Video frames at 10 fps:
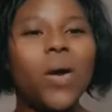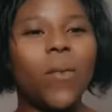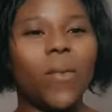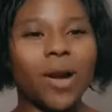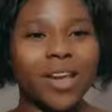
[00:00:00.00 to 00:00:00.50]

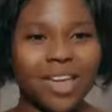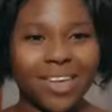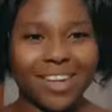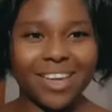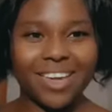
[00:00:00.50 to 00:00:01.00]
working
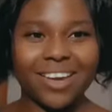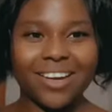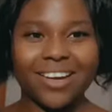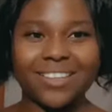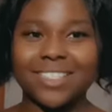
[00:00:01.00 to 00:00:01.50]
in
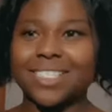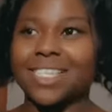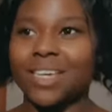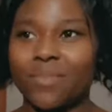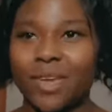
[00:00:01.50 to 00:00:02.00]
here,
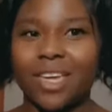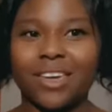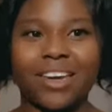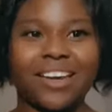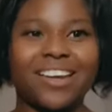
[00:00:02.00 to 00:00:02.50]
sleeping in
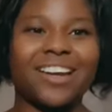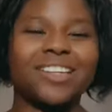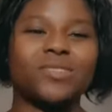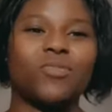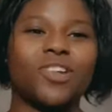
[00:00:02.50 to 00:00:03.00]
here,
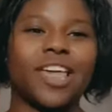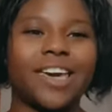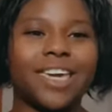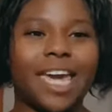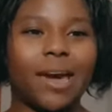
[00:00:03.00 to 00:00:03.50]
it's more
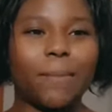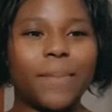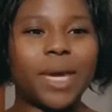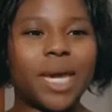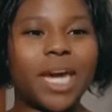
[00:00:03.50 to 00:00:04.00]
like
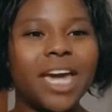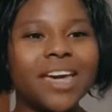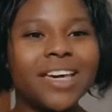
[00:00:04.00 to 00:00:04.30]
camping.